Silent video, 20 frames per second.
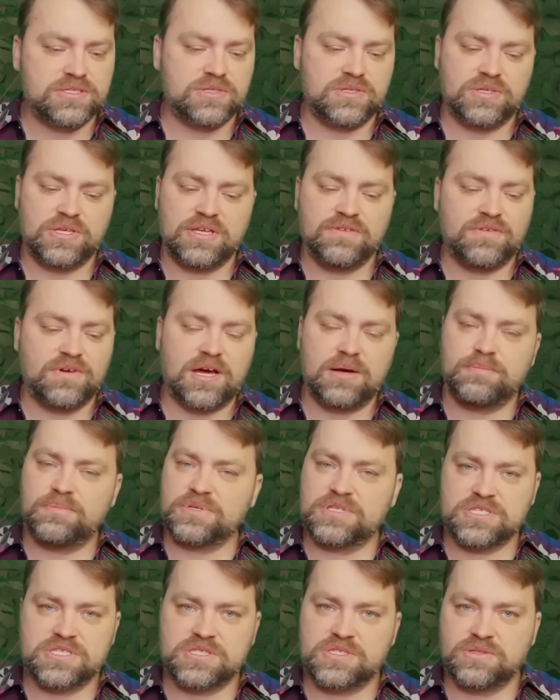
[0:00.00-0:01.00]
to give up
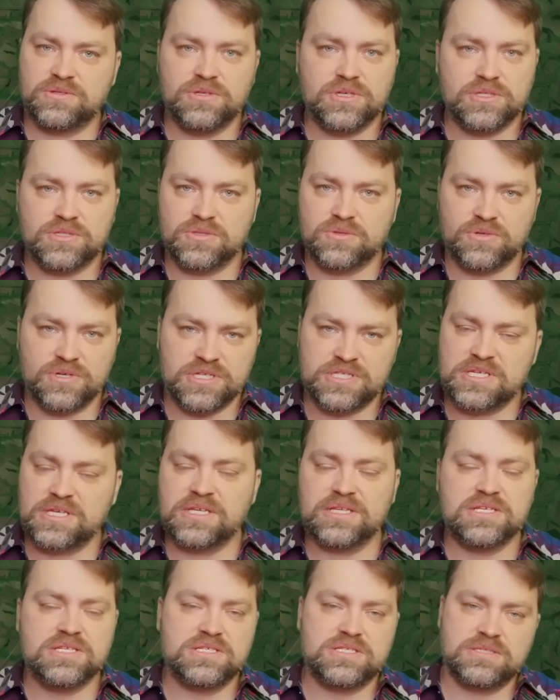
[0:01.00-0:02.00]
its territories.
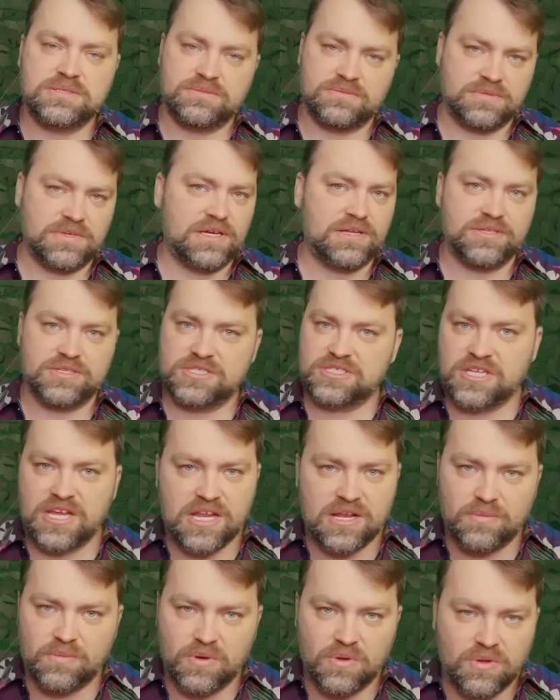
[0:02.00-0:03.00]
It is
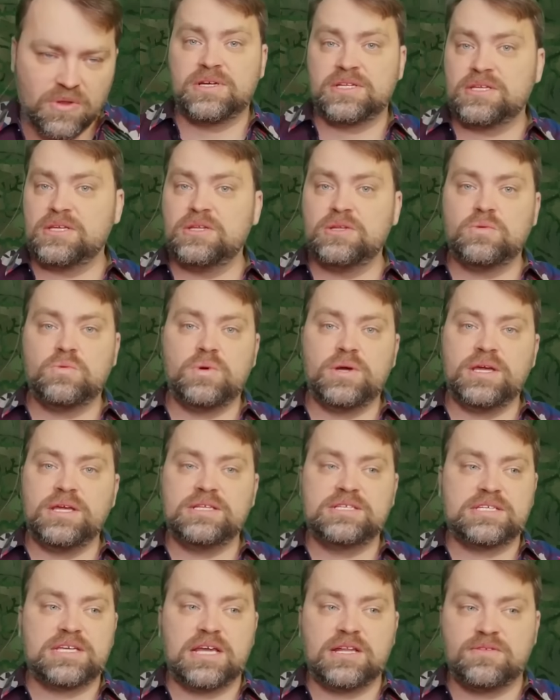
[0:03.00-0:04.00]
understandable. But in a way,
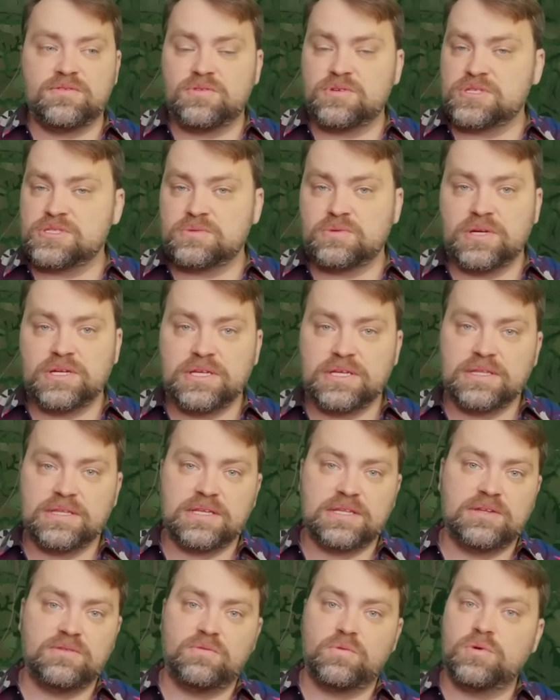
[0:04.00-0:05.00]
it's kind of frustrating
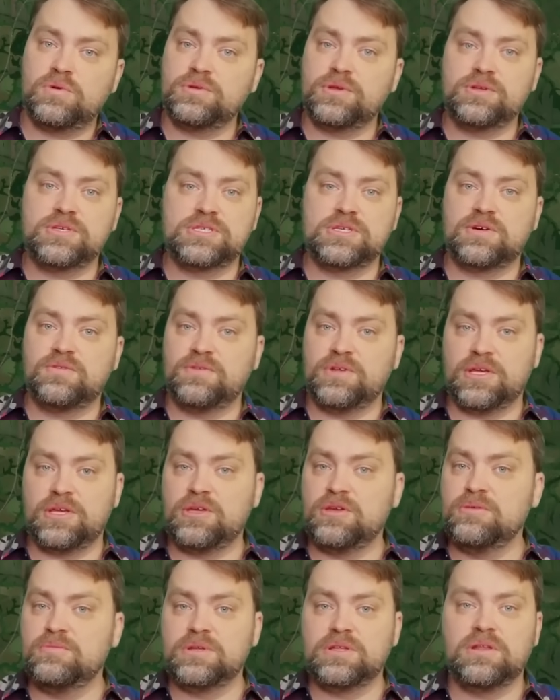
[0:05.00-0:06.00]
that the values of the
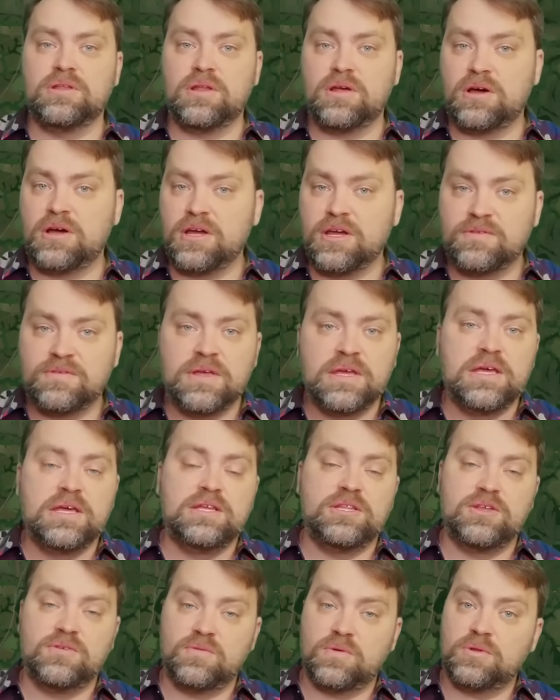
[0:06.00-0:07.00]
human life,
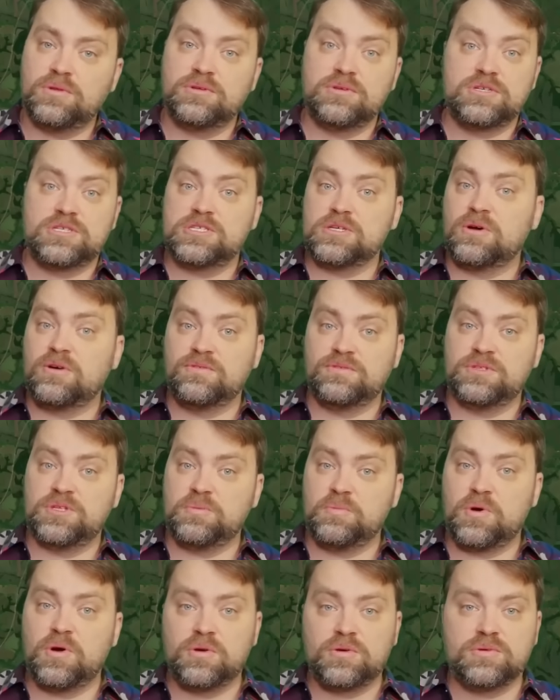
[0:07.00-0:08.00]
the values of
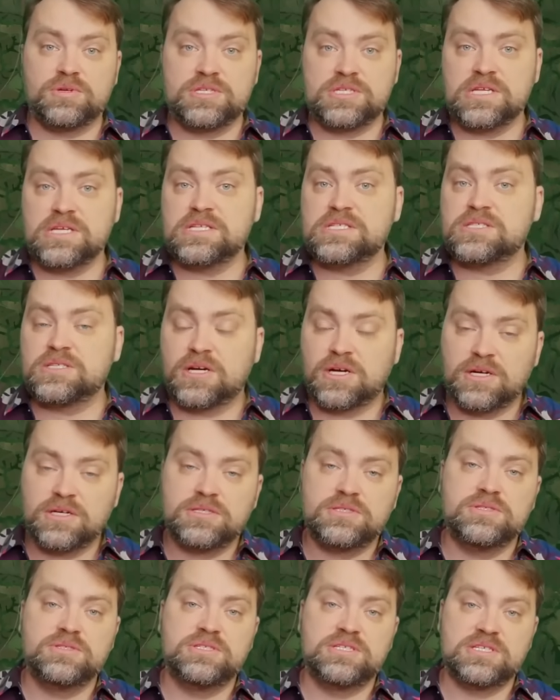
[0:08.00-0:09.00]
democracy
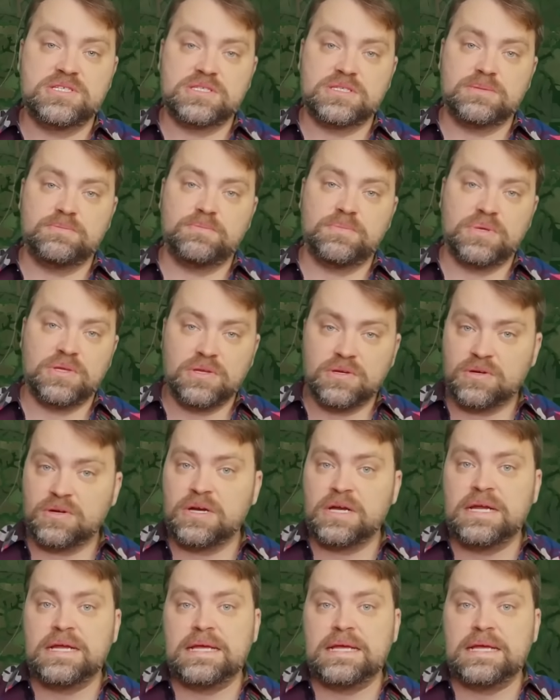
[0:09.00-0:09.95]
start to disappear